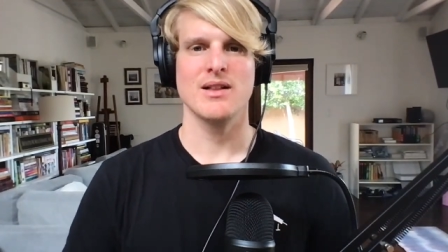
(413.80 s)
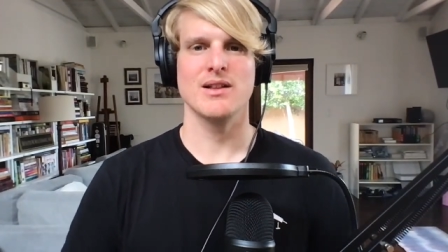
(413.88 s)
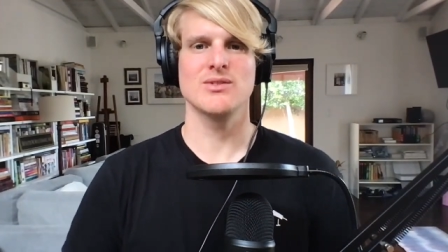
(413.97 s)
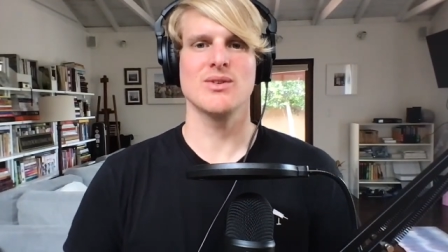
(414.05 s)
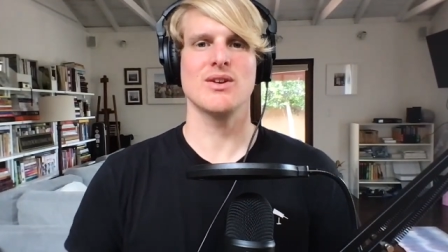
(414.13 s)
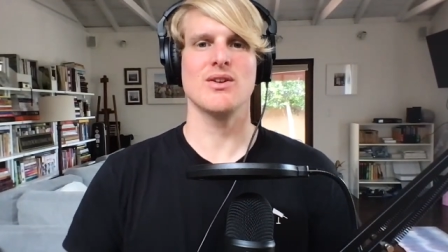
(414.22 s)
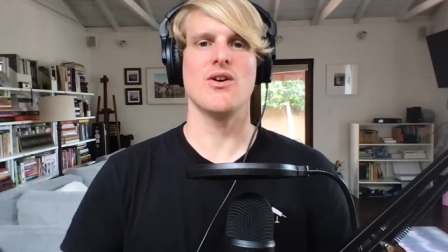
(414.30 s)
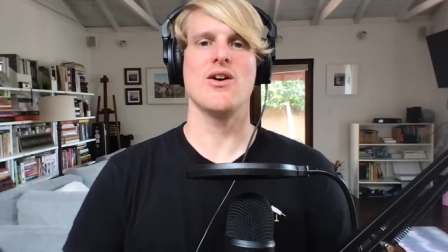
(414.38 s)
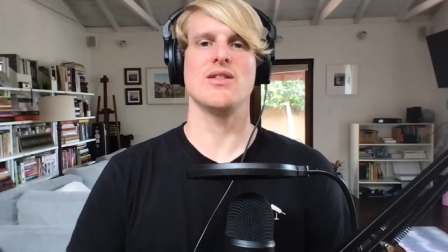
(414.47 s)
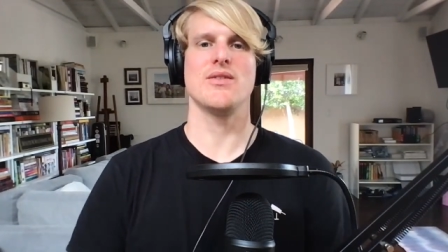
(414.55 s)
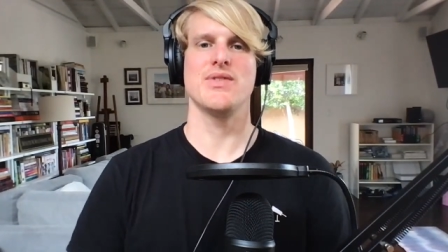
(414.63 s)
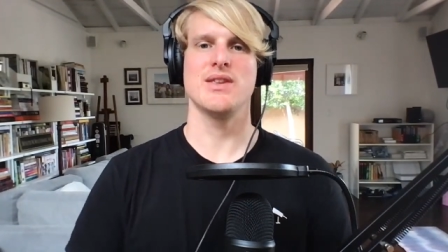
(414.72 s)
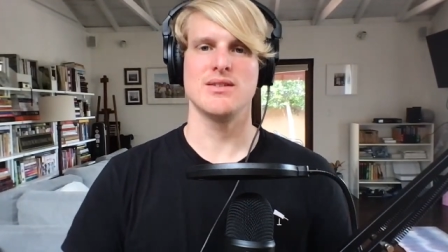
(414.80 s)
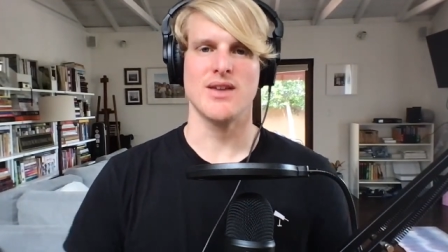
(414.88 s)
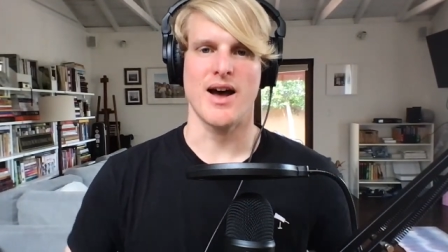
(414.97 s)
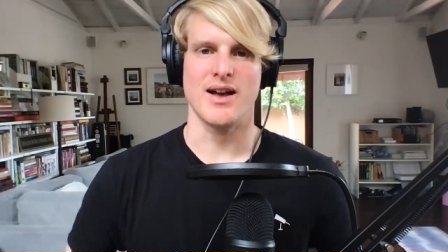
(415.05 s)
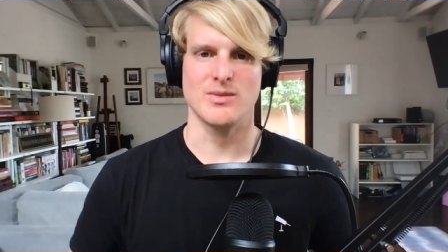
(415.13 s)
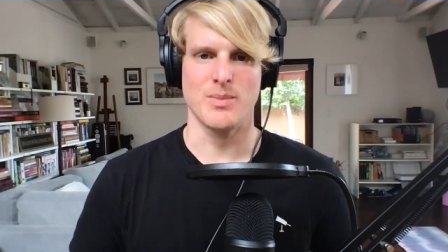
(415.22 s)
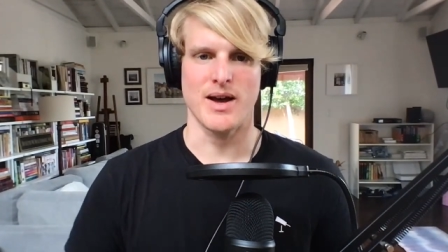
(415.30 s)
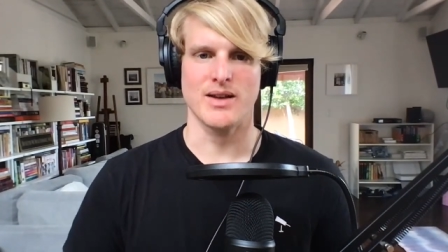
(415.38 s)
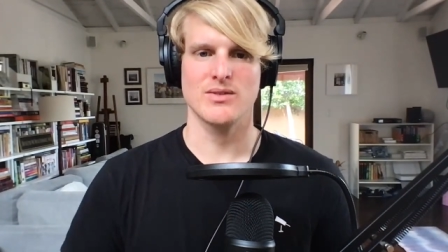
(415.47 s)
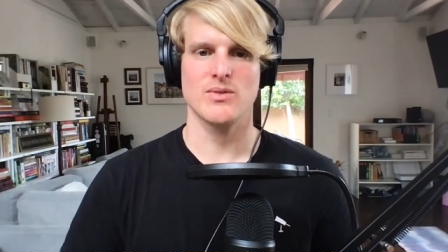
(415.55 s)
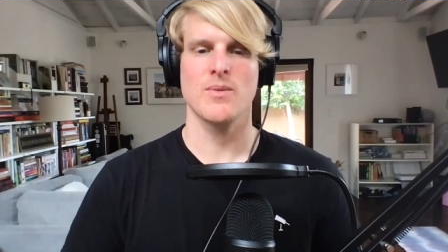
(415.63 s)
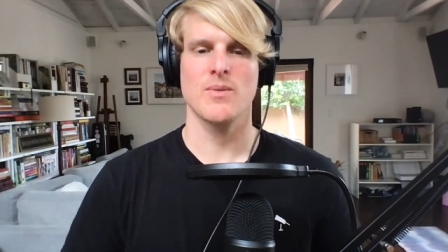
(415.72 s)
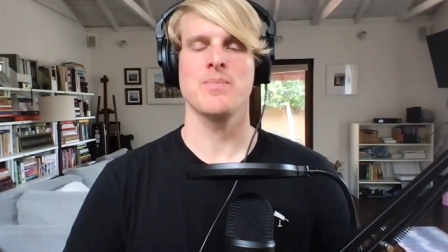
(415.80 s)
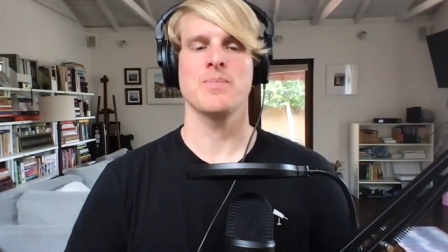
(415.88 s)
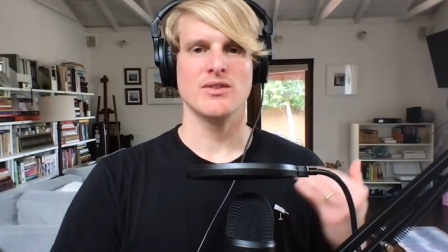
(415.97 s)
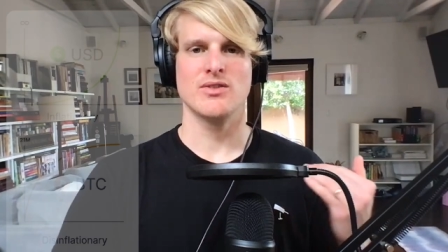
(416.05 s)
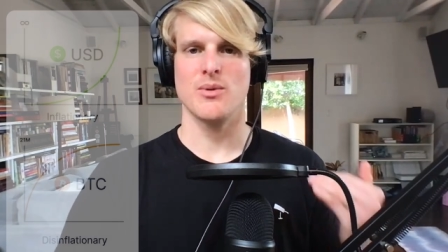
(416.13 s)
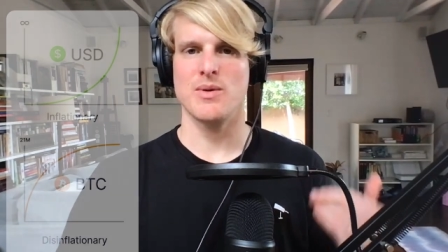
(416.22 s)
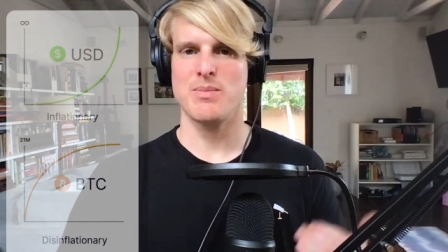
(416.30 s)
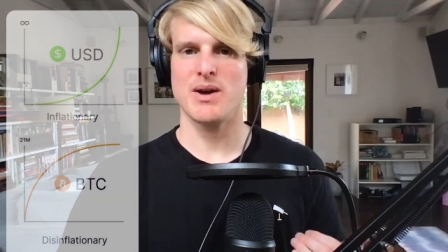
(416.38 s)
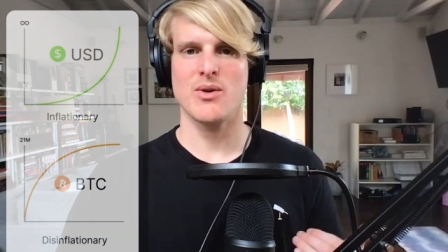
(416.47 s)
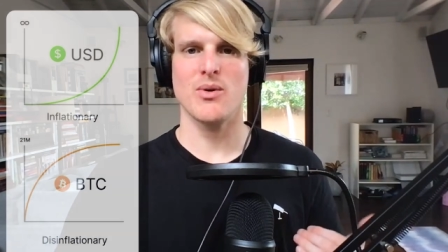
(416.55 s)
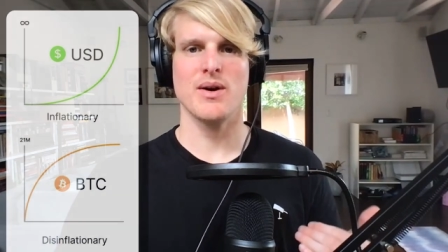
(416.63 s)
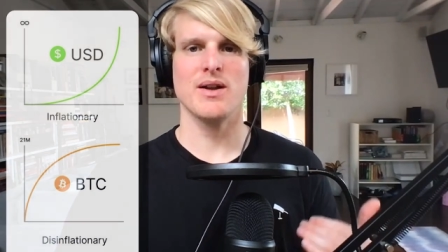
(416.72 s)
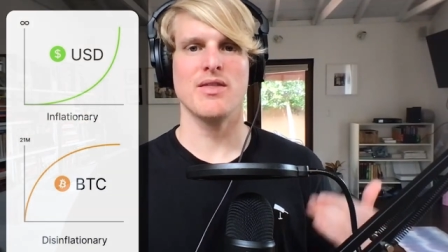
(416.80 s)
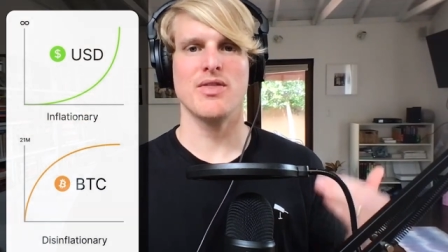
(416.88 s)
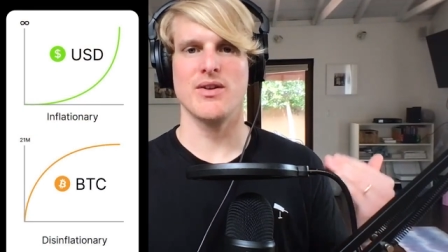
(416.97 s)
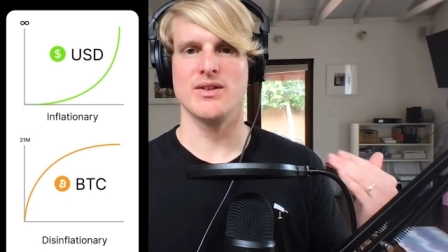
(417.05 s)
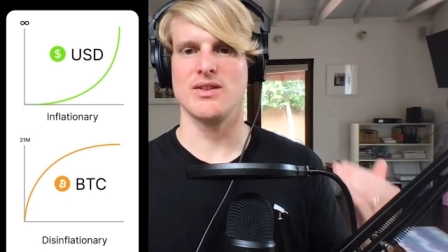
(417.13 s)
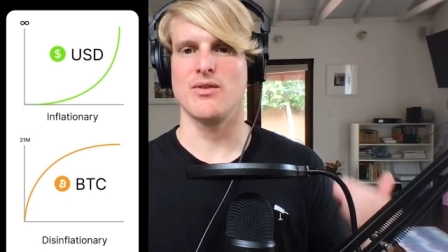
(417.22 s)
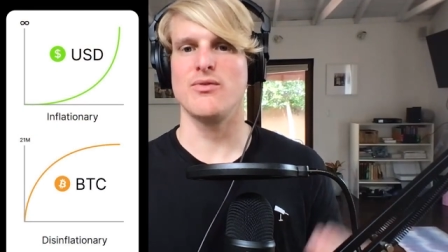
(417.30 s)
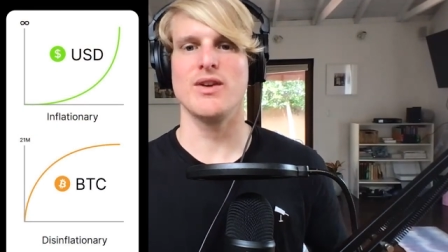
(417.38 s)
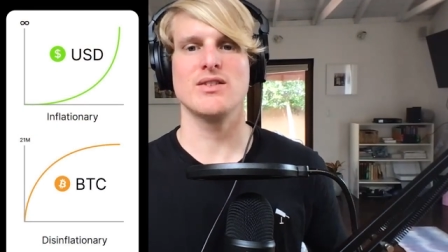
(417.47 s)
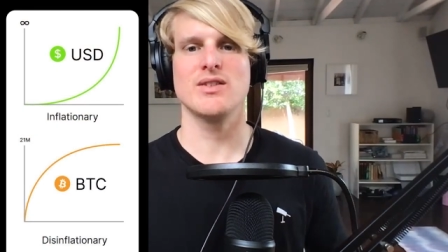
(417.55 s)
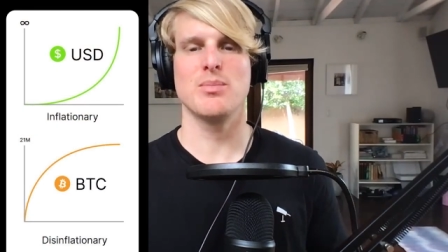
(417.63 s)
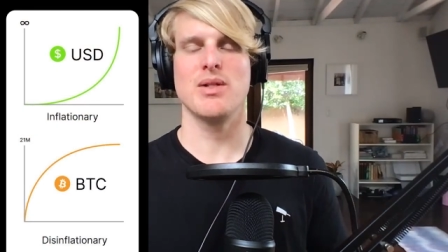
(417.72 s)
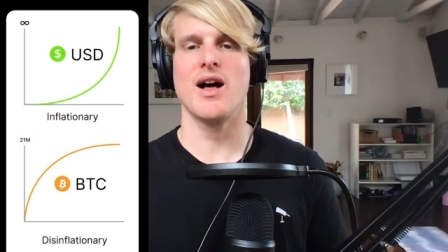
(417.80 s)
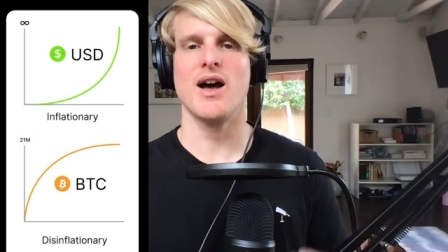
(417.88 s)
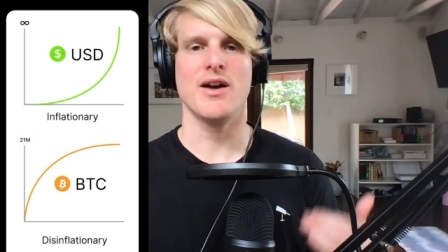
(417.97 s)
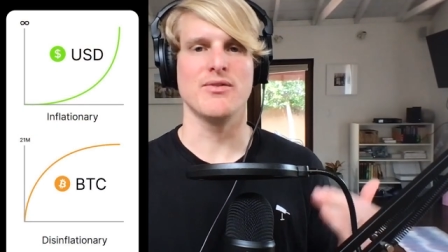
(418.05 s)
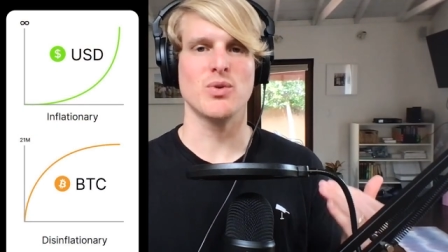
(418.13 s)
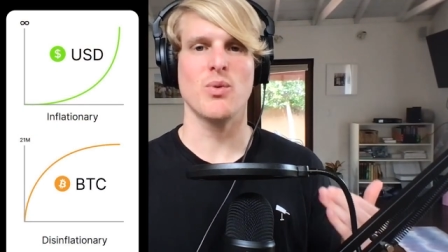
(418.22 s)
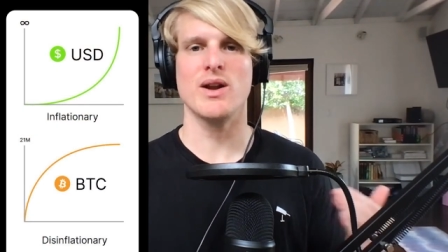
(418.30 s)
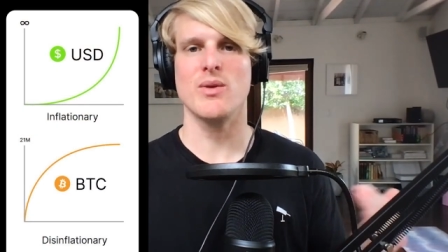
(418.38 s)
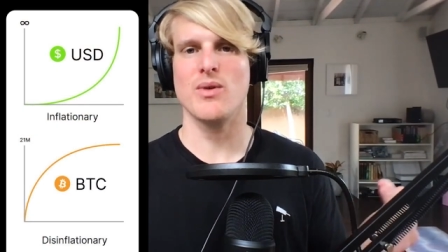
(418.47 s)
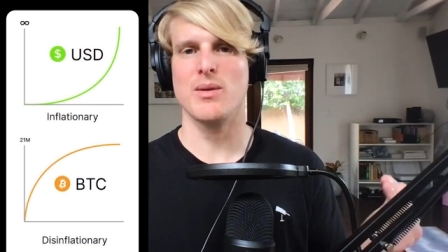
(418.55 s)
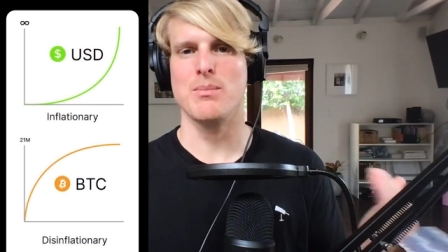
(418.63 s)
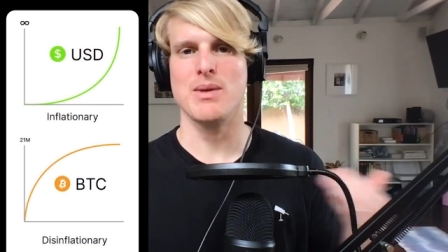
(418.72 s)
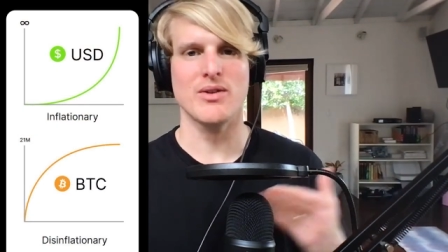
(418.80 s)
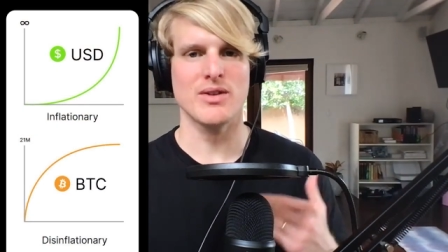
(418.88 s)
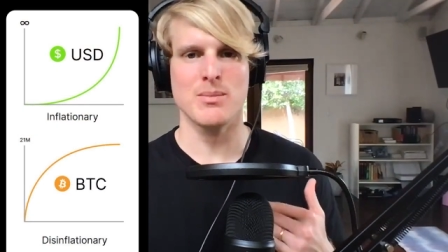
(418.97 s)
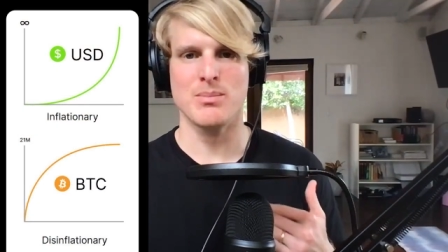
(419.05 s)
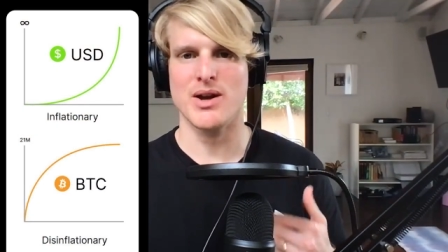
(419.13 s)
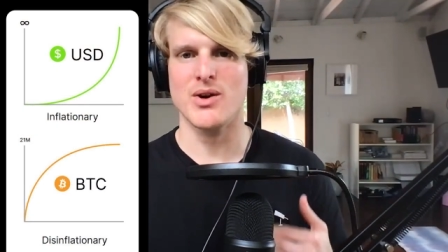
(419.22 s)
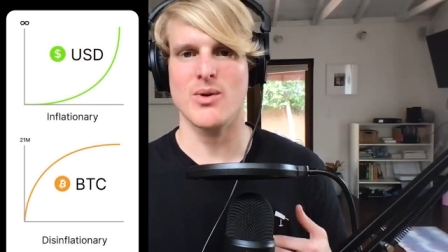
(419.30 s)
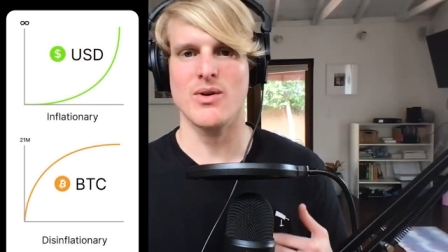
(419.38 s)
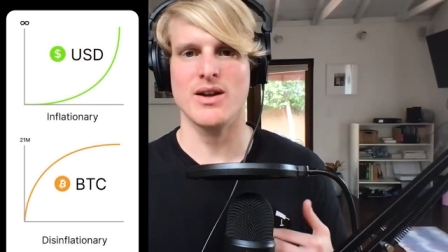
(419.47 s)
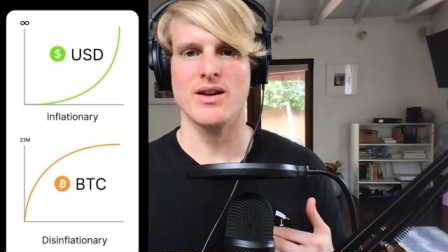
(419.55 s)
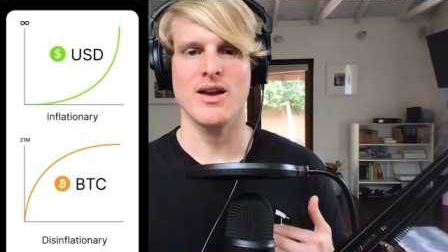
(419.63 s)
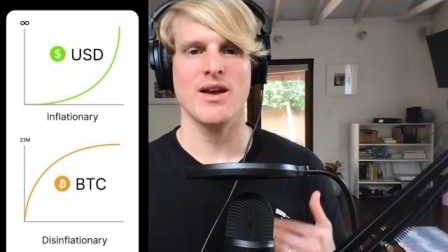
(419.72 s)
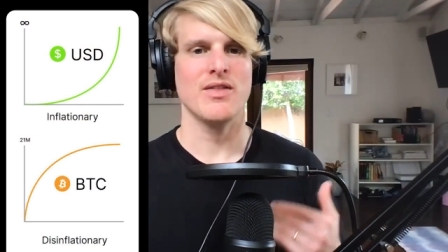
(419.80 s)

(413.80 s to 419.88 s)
Let's look at all of these aspects. So, with Bitcoin, there is a fixed supply of 21 million Bitcoin.